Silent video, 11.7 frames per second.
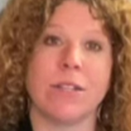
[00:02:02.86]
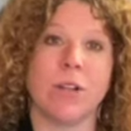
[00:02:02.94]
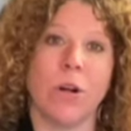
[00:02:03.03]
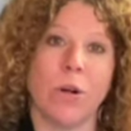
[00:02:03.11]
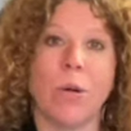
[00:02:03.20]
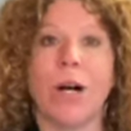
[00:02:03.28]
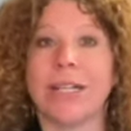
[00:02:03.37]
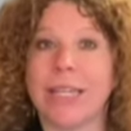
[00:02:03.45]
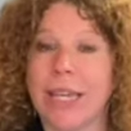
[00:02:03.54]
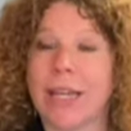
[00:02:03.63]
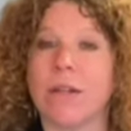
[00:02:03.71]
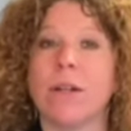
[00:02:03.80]
know,
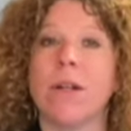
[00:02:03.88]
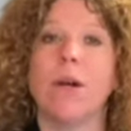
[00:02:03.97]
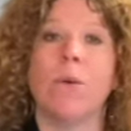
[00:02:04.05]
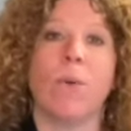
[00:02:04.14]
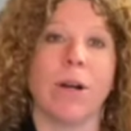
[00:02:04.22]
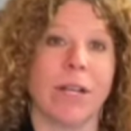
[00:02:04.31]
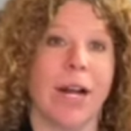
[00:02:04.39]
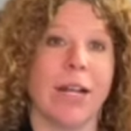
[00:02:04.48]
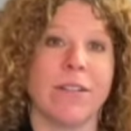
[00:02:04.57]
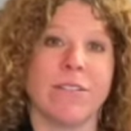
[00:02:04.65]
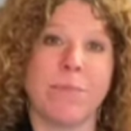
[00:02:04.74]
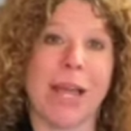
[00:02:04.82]
again, what
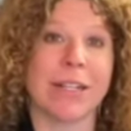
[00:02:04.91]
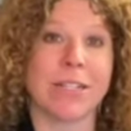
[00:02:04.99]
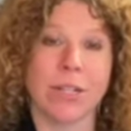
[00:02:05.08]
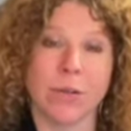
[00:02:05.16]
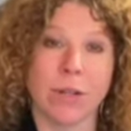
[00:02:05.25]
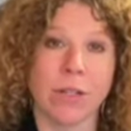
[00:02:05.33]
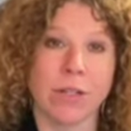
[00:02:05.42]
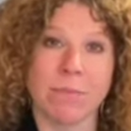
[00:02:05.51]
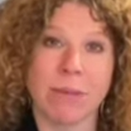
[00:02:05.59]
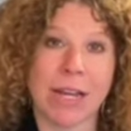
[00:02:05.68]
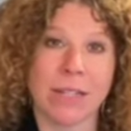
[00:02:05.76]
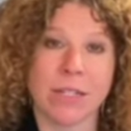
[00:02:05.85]
kind of bacterial
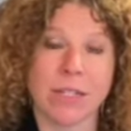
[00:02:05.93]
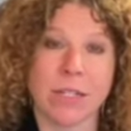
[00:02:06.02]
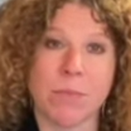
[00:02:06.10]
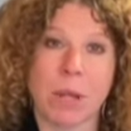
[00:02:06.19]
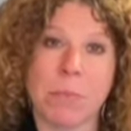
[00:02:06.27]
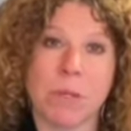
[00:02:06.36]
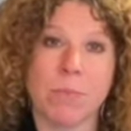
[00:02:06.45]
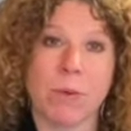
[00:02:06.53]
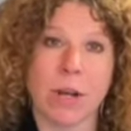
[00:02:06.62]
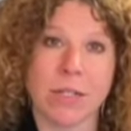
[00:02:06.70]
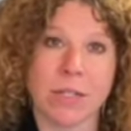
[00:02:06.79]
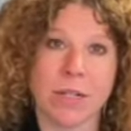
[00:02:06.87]
imbalances may be
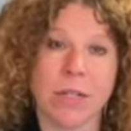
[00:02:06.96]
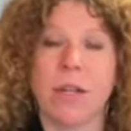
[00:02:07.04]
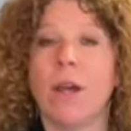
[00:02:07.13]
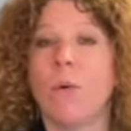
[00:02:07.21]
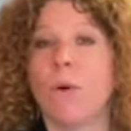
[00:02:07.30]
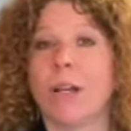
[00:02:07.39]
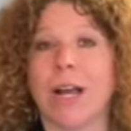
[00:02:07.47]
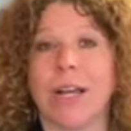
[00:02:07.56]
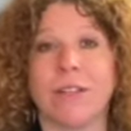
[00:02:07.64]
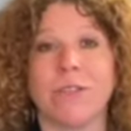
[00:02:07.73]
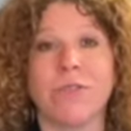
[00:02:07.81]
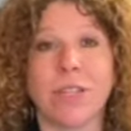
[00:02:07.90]
present, what
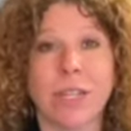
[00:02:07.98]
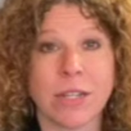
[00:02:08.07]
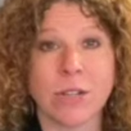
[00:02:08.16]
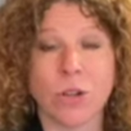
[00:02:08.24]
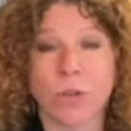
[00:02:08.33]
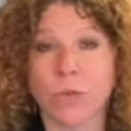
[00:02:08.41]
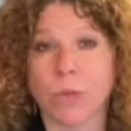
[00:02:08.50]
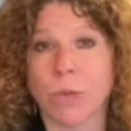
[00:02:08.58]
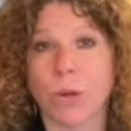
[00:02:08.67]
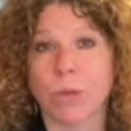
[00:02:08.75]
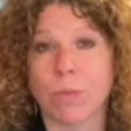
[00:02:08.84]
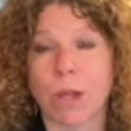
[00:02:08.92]
kind of yeast
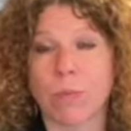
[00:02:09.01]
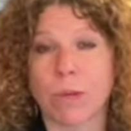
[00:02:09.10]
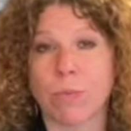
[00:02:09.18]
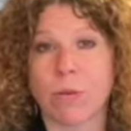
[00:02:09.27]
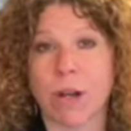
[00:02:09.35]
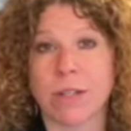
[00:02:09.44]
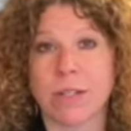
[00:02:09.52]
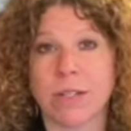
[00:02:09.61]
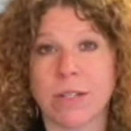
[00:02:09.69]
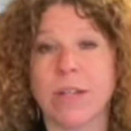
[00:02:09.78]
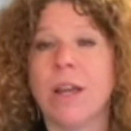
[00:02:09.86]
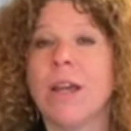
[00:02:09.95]
overgrowth may be
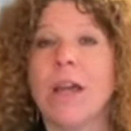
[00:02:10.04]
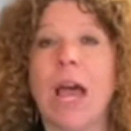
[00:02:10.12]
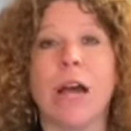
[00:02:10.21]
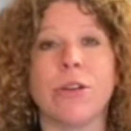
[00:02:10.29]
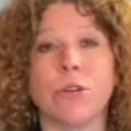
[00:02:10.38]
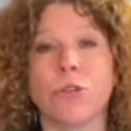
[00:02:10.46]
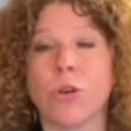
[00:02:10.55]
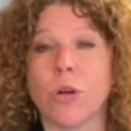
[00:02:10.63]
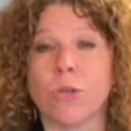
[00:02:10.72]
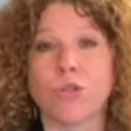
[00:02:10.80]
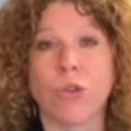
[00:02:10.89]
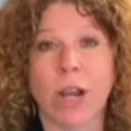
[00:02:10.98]
present, how your
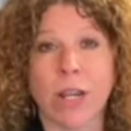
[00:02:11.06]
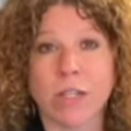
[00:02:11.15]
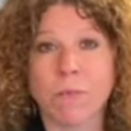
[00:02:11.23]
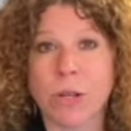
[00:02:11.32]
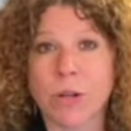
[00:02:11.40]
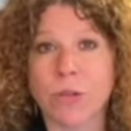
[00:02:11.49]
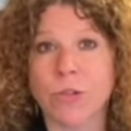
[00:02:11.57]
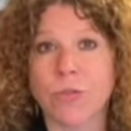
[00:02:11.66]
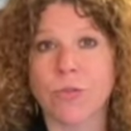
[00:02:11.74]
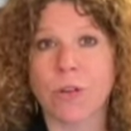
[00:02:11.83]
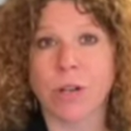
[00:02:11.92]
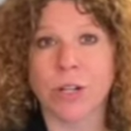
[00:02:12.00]
neurotransmitters are
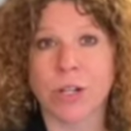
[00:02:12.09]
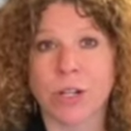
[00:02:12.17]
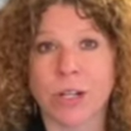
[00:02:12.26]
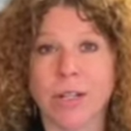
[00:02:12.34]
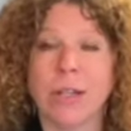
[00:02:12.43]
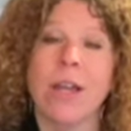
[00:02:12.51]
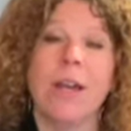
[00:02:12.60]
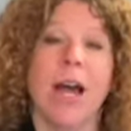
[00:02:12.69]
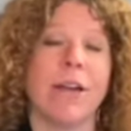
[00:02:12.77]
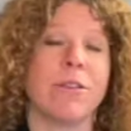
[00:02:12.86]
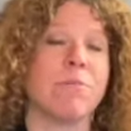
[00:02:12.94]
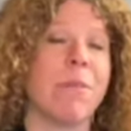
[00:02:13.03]
functioning,
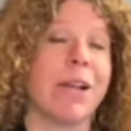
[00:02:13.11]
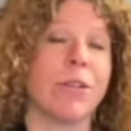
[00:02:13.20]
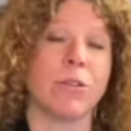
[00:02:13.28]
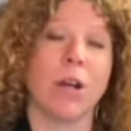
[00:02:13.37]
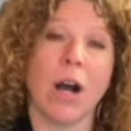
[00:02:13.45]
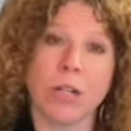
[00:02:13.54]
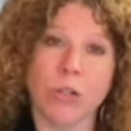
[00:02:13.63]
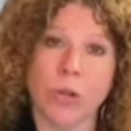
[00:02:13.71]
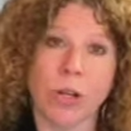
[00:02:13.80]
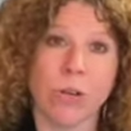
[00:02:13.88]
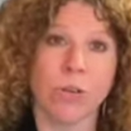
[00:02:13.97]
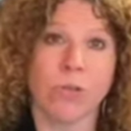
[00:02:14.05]
how your
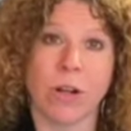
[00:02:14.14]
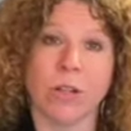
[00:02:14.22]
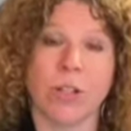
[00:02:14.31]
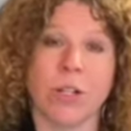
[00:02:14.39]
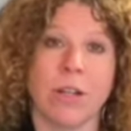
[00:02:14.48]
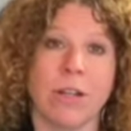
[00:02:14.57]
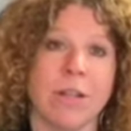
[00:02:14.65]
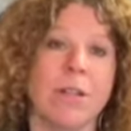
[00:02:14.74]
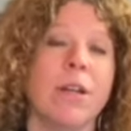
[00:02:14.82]
mitochondria are functioning.